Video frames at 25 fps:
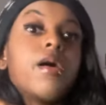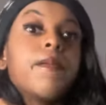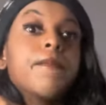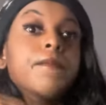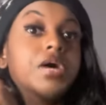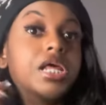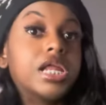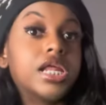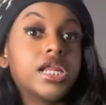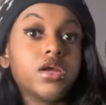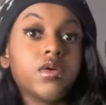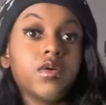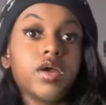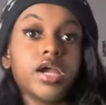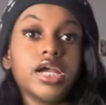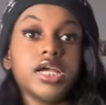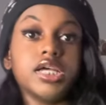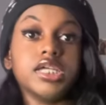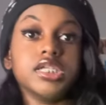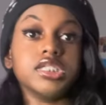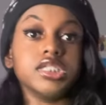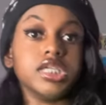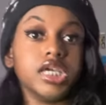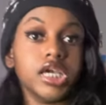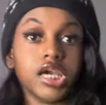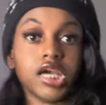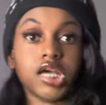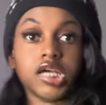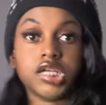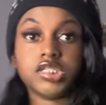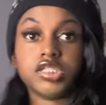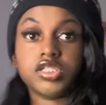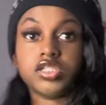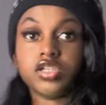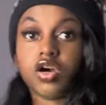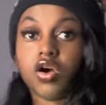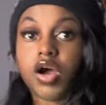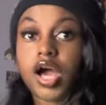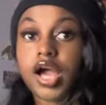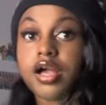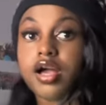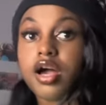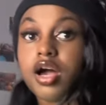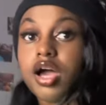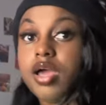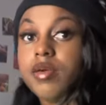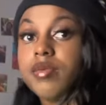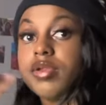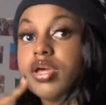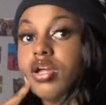But anyways, yeah, so I
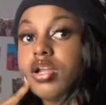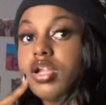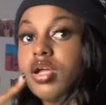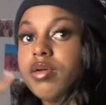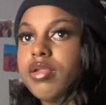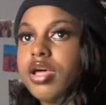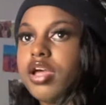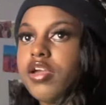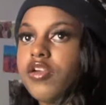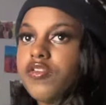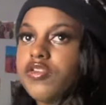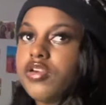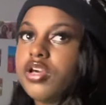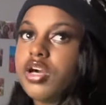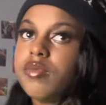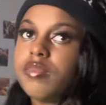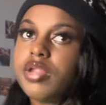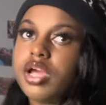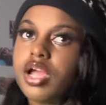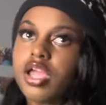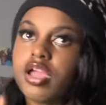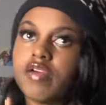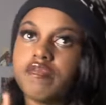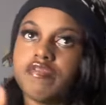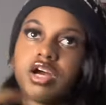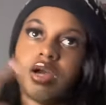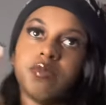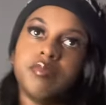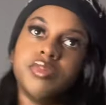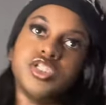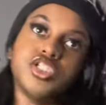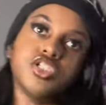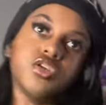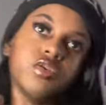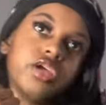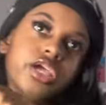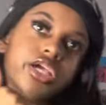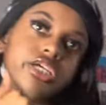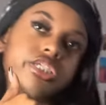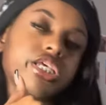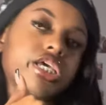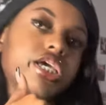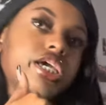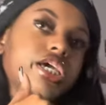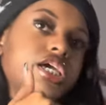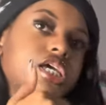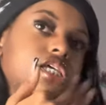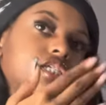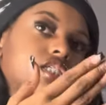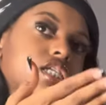called him down there. I'm like, come down here if I beat your ex
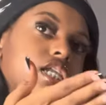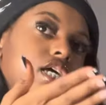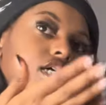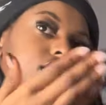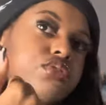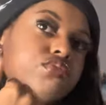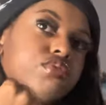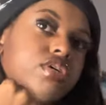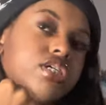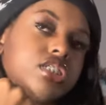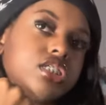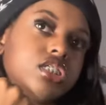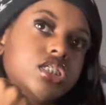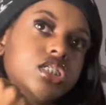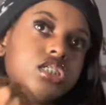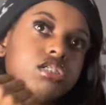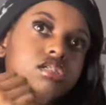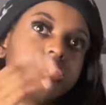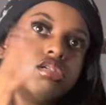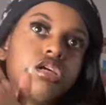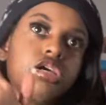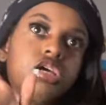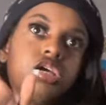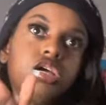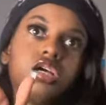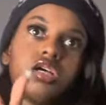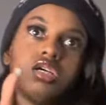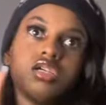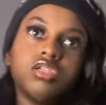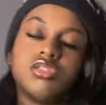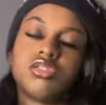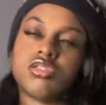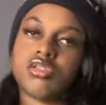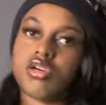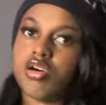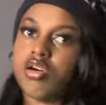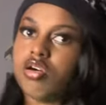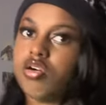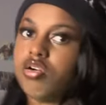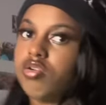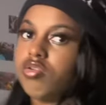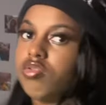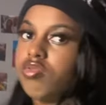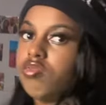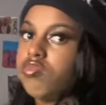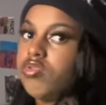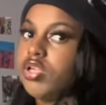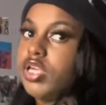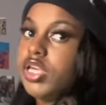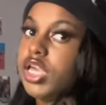ass. See what I said?
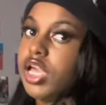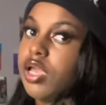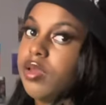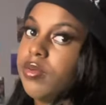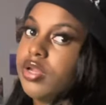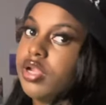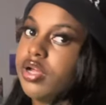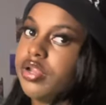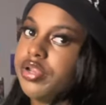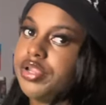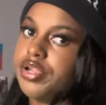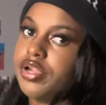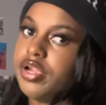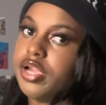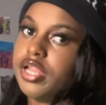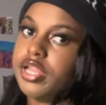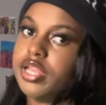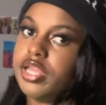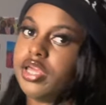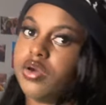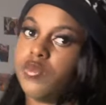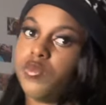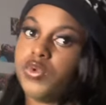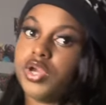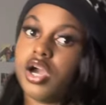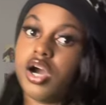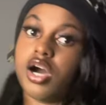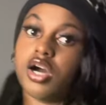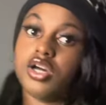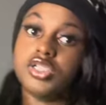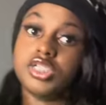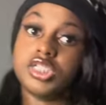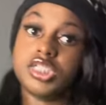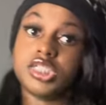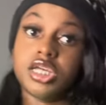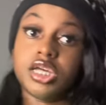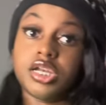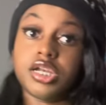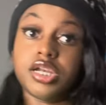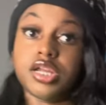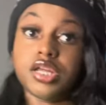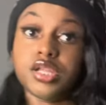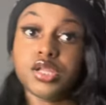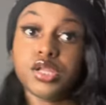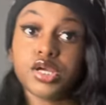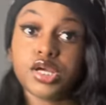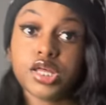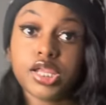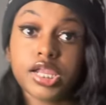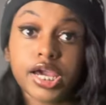So he came down here, and then we all just standing there
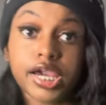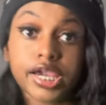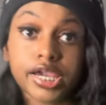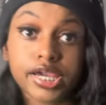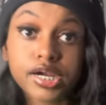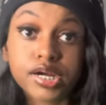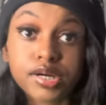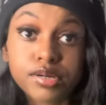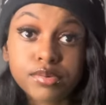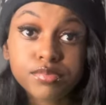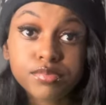looking like,